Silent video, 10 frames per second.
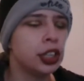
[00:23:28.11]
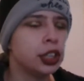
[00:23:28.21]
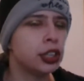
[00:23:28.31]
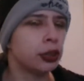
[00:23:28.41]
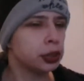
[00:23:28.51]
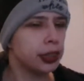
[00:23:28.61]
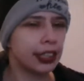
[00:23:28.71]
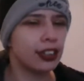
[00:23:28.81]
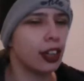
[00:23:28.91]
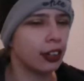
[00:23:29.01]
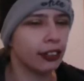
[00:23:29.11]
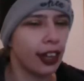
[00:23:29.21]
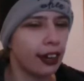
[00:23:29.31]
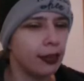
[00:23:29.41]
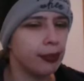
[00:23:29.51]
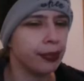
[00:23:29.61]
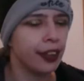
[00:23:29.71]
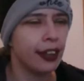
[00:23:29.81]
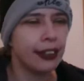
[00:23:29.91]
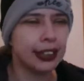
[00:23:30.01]
she told you not to call her that.
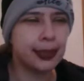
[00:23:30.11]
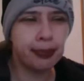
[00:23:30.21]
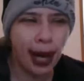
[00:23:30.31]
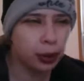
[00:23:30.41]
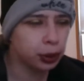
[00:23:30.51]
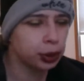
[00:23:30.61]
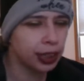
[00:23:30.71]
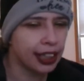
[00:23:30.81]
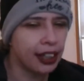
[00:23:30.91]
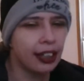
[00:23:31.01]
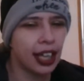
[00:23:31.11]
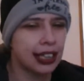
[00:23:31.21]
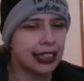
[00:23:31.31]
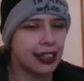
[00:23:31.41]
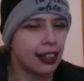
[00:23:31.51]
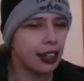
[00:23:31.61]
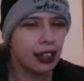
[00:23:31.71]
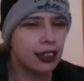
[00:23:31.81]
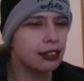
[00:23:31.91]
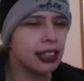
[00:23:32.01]
That's a boundary. That's
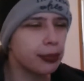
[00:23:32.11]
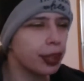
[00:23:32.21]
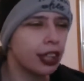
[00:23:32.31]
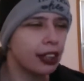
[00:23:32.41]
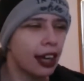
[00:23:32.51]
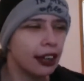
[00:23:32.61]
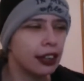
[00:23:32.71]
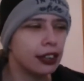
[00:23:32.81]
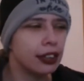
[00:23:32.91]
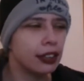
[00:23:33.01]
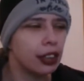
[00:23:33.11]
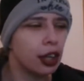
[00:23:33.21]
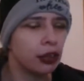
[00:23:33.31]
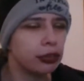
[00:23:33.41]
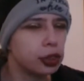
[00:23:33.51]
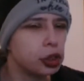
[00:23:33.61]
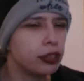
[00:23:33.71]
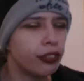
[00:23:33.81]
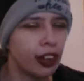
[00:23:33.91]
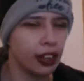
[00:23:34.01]
like something that, you
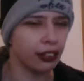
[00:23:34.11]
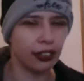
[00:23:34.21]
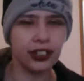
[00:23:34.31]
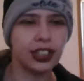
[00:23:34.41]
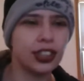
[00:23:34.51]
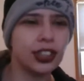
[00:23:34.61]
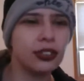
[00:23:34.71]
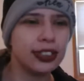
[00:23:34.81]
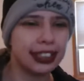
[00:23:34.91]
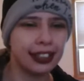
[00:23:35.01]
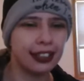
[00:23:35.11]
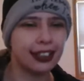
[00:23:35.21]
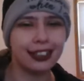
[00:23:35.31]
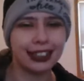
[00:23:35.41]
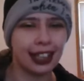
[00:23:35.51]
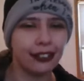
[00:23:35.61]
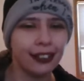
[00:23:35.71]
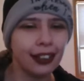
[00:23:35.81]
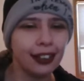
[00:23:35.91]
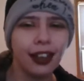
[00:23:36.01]
should fucking listen to. It's like a consent
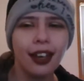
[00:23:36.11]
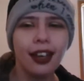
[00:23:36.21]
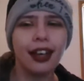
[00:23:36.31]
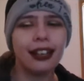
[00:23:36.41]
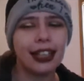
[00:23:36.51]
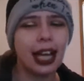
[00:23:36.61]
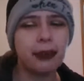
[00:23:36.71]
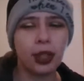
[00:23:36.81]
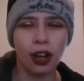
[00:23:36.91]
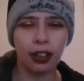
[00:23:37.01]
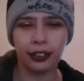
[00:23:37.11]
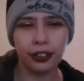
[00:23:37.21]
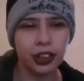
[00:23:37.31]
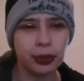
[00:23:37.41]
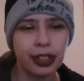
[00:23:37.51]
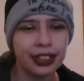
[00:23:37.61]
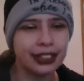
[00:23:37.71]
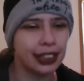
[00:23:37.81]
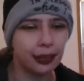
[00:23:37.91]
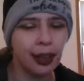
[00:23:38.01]
thing. And he kept calling her Sweetness
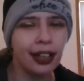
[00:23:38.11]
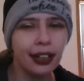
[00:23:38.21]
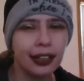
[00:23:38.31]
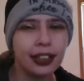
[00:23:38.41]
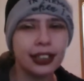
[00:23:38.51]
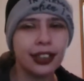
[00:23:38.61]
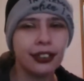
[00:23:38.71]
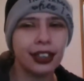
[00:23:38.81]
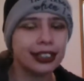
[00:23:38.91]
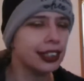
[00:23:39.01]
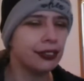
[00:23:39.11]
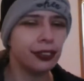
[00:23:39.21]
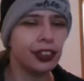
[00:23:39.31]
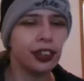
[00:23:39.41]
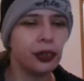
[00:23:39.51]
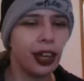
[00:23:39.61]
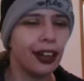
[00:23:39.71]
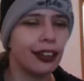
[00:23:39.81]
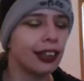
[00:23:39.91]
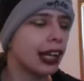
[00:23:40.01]
anyway. And it's like, that's not fucking
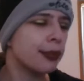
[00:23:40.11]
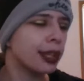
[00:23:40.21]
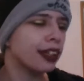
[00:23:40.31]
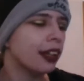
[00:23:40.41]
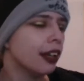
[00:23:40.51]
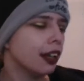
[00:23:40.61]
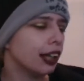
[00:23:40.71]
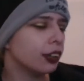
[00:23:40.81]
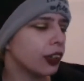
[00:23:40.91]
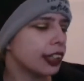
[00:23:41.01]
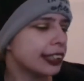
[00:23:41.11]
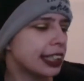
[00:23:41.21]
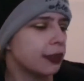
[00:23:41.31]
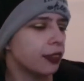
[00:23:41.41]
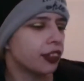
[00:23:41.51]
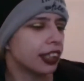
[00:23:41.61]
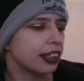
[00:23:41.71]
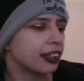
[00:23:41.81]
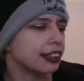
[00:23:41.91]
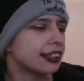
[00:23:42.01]
okay. Like, I mean, in the grand scheme of
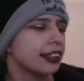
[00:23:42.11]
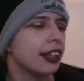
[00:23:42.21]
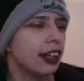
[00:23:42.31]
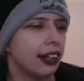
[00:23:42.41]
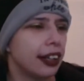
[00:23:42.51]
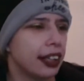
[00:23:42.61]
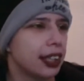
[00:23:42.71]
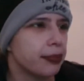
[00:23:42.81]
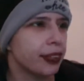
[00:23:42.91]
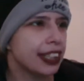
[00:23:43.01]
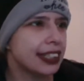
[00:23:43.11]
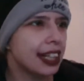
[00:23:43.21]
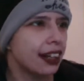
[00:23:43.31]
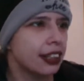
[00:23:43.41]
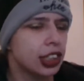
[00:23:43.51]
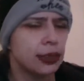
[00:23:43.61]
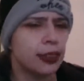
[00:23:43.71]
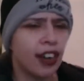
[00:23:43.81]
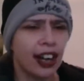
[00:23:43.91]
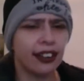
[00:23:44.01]
things, like, it's not a super
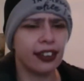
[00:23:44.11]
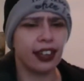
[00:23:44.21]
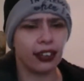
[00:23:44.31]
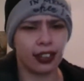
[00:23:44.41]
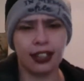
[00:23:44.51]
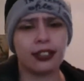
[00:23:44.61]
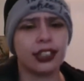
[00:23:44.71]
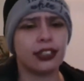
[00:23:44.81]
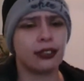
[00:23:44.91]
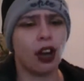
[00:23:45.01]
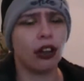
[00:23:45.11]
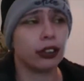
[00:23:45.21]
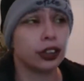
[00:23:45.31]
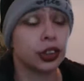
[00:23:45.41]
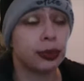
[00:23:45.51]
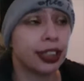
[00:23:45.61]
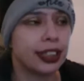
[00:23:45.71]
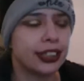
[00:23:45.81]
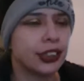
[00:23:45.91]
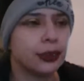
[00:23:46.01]
violating thing to call her
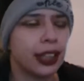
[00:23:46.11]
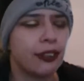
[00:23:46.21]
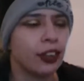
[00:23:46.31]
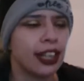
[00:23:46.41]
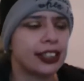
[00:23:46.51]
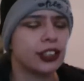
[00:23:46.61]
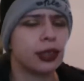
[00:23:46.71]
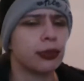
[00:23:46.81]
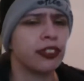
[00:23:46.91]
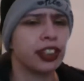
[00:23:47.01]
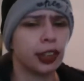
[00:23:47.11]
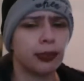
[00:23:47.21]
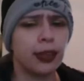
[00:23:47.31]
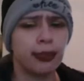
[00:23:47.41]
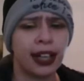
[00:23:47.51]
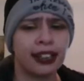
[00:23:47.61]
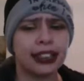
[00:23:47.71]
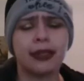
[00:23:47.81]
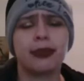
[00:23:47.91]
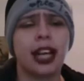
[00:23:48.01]
Sweetness or whatever as a term of endearment, but at the
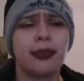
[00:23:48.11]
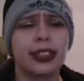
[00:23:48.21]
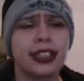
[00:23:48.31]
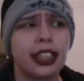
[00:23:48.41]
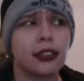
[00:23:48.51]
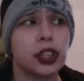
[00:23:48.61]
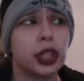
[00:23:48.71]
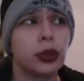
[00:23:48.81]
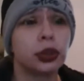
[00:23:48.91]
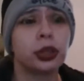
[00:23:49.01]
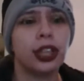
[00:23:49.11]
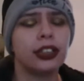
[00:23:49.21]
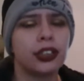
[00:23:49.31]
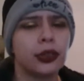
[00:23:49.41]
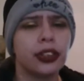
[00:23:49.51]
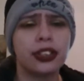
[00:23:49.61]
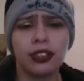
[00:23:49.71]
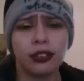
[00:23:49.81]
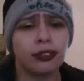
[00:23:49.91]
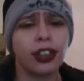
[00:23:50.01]
same time, it's like if she told you not to do it, then
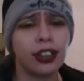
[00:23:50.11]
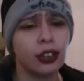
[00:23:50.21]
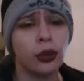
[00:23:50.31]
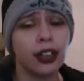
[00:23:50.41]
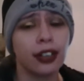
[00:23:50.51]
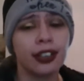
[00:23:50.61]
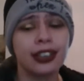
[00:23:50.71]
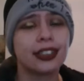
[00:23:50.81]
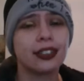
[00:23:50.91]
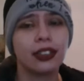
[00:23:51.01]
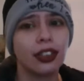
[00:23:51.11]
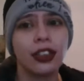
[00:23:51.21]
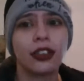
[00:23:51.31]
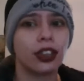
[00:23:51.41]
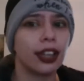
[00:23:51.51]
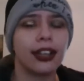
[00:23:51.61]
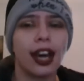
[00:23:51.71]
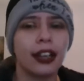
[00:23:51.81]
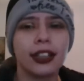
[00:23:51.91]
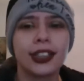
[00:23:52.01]
don't fucking do it. It's literally
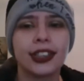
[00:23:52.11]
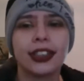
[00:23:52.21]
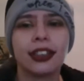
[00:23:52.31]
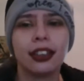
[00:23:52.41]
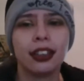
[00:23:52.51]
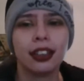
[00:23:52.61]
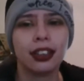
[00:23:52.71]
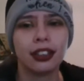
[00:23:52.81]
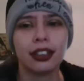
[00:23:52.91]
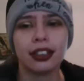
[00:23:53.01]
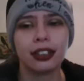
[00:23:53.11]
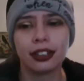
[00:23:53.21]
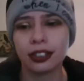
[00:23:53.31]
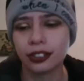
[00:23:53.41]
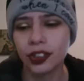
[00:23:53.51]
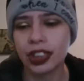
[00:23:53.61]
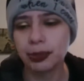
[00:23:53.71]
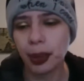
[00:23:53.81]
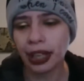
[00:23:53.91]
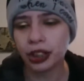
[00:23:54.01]
that easy.
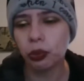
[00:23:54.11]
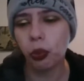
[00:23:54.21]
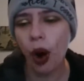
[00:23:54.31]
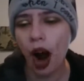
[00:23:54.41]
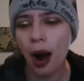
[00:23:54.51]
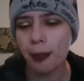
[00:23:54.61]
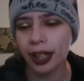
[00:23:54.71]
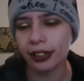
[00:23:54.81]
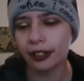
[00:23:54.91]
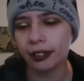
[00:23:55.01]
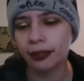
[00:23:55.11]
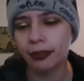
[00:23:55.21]
Respect woman.